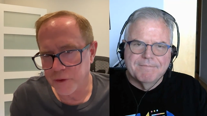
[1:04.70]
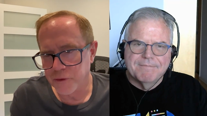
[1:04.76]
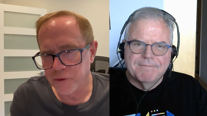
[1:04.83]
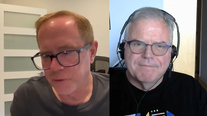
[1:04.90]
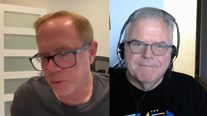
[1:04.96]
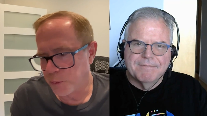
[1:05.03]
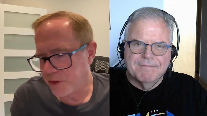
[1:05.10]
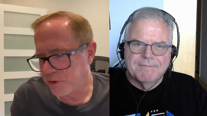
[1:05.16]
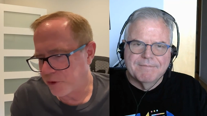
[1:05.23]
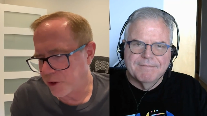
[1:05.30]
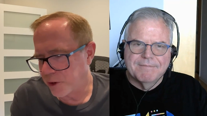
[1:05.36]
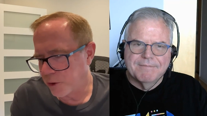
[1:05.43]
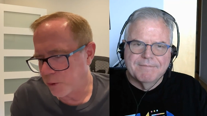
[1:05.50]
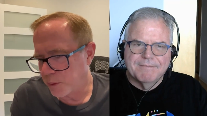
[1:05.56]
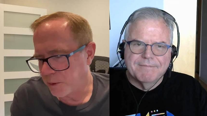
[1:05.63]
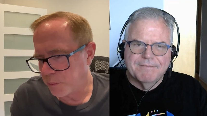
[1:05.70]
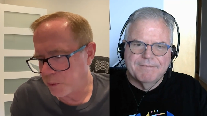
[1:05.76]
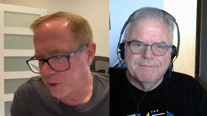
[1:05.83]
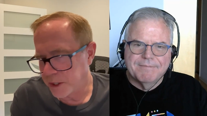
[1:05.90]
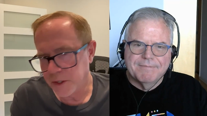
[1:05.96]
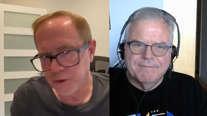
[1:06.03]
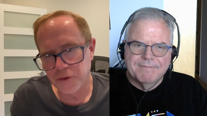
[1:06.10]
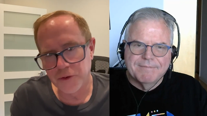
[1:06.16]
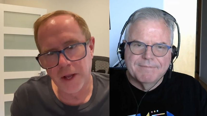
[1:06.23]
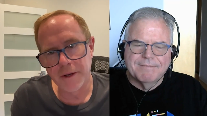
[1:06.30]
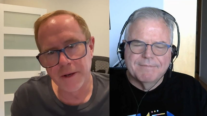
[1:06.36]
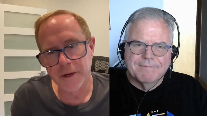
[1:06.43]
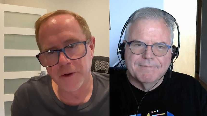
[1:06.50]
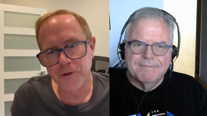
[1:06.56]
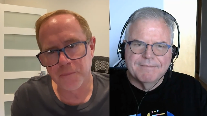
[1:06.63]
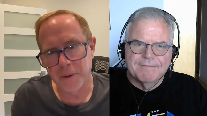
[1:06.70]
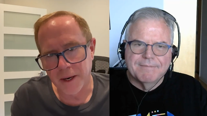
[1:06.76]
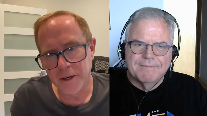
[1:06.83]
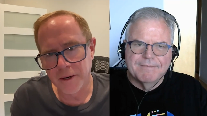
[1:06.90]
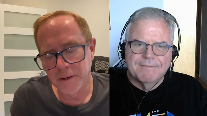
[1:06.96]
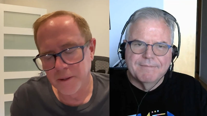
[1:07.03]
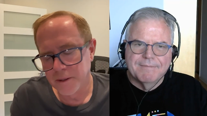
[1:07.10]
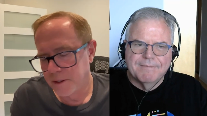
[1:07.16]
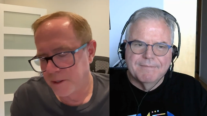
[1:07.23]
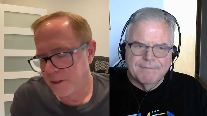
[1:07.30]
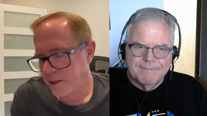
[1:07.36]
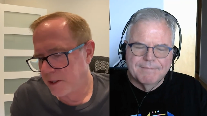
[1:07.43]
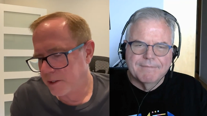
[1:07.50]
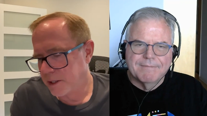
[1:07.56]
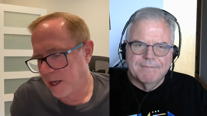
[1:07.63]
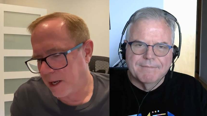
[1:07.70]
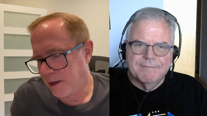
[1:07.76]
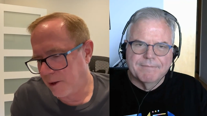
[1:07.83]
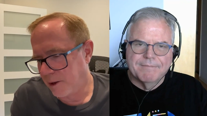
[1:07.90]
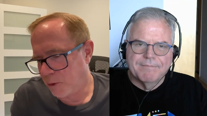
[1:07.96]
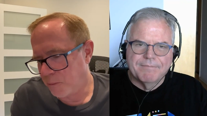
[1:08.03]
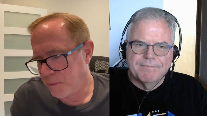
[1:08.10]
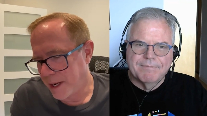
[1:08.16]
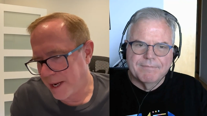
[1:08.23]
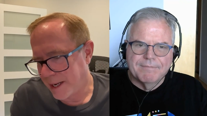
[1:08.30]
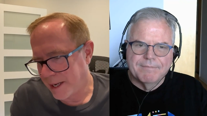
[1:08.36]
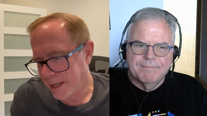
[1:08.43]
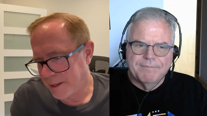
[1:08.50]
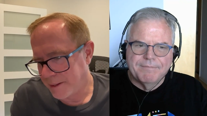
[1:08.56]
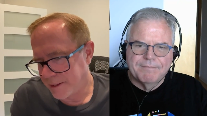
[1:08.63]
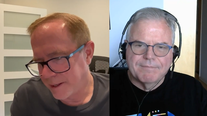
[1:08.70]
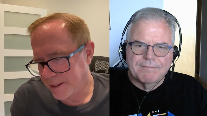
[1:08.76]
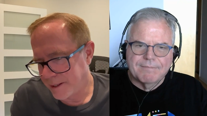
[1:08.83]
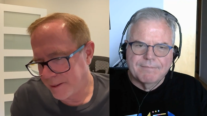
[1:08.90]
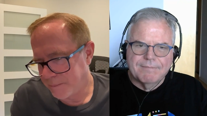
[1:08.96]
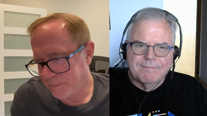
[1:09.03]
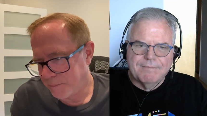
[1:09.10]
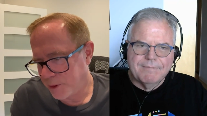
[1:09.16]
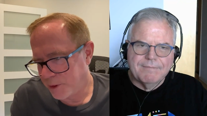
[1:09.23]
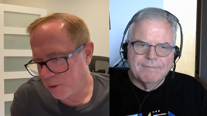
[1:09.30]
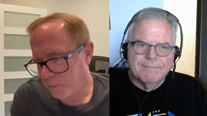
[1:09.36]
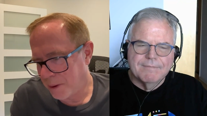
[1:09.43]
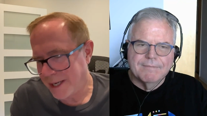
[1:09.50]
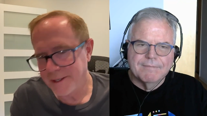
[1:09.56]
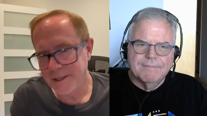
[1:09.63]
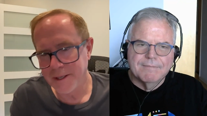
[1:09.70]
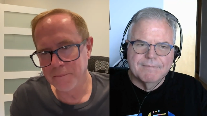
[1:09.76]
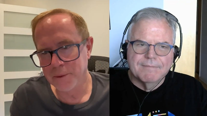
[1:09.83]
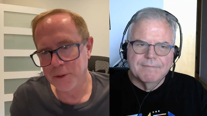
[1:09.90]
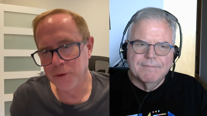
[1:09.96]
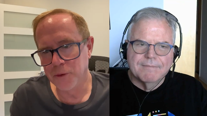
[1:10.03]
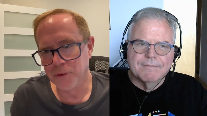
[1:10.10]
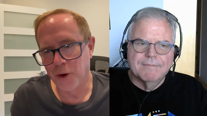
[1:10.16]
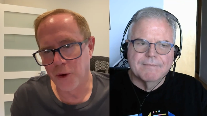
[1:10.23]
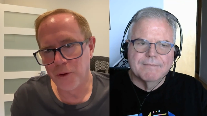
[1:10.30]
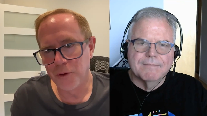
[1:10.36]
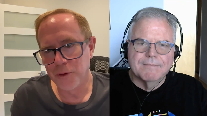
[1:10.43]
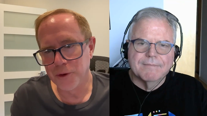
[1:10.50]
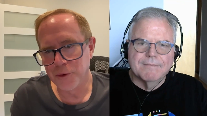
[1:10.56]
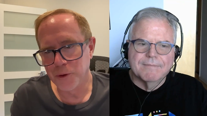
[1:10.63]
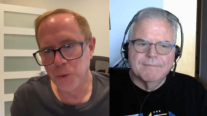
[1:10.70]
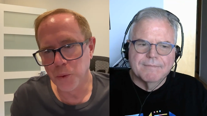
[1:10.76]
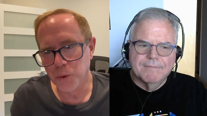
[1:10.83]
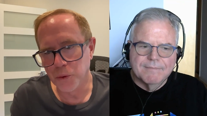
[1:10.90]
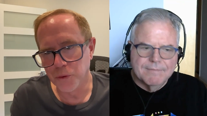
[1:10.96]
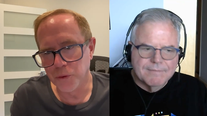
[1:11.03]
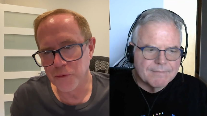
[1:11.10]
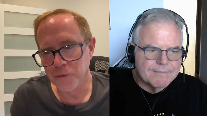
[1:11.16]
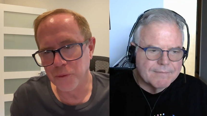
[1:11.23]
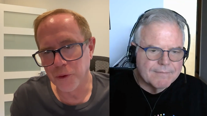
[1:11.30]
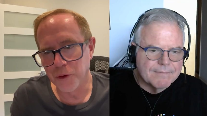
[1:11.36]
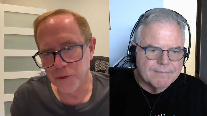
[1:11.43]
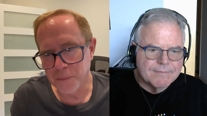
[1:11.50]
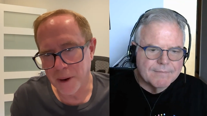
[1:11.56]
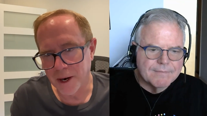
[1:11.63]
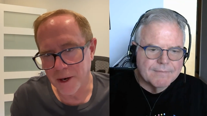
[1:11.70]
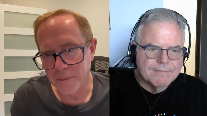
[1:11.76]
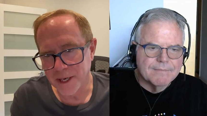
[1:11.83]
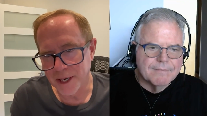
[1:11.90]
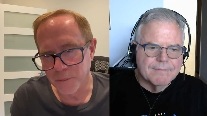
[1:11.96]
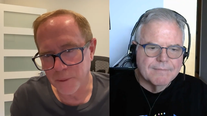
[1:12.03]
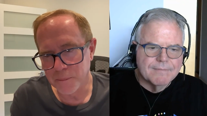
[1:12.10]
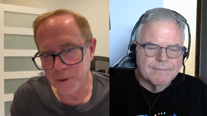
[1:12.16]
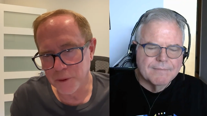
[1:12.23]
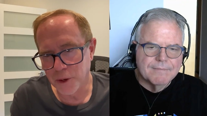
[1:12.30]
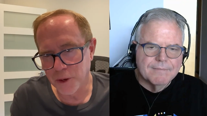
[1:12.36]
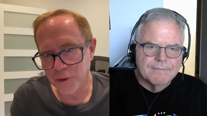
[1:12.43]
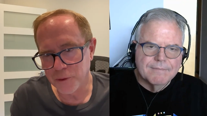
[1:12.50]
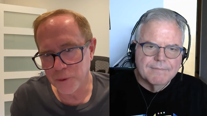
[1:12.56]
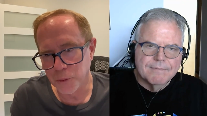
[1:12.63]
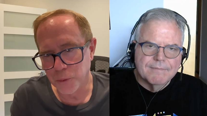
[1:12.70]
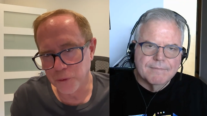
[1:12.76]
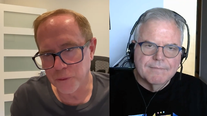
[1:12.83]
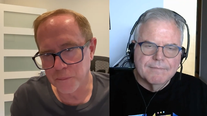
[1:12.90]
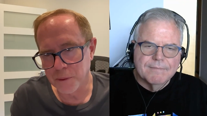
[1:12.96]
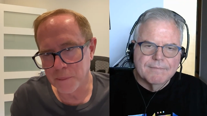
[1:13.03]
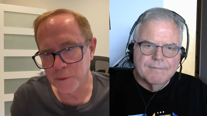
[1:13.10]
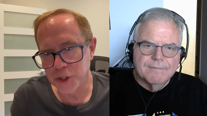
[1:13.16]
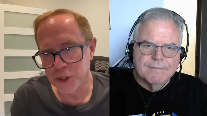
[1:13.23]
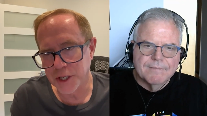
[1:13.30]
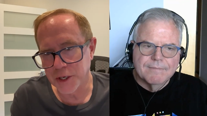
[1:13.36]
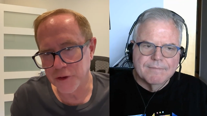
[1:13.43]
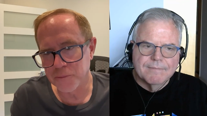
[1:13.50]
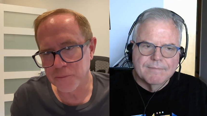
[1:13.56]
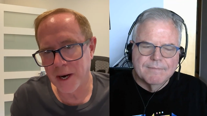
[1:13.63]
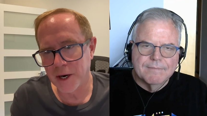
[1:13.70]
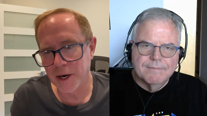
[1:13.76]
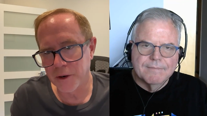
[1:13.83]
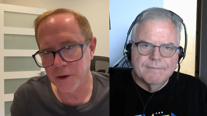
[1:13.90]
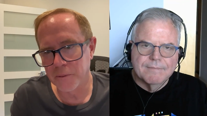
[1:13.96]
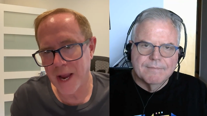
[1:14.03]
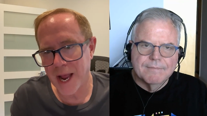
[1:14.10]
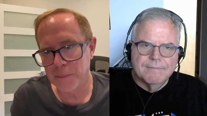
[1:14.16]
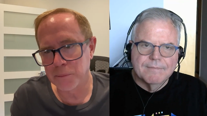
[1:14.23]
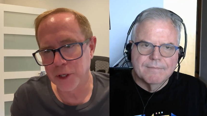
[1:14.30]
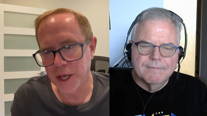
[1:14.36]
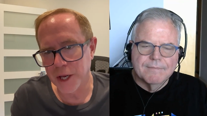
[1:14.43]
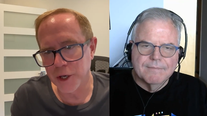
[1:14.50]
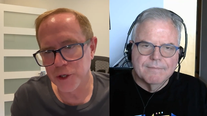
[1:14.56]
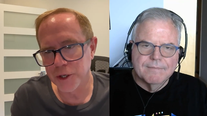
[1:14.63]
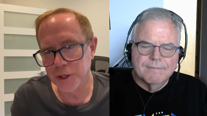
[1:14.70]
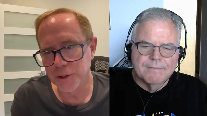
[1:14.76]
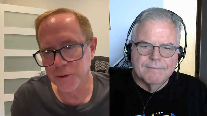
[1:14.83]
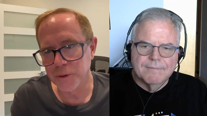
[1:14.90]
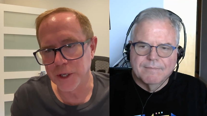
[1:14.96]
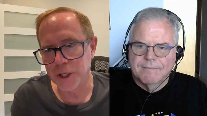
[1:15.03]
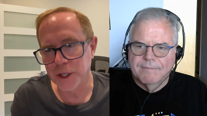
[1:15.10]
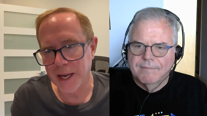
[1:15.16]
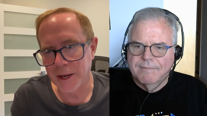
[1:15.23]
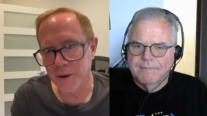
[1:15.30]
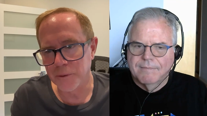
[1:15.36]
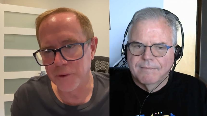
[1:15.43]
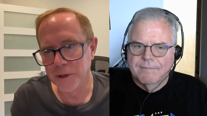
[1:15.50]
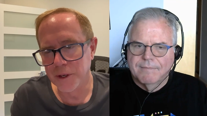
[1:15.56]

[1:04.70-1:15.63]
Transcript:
Speaker 1: a few weeks ago, we released .NET Aspire, um, and um, you know, my team builds all the tools for Aspire, meaning we build all the tools for publishing an Aspire application to the cloud.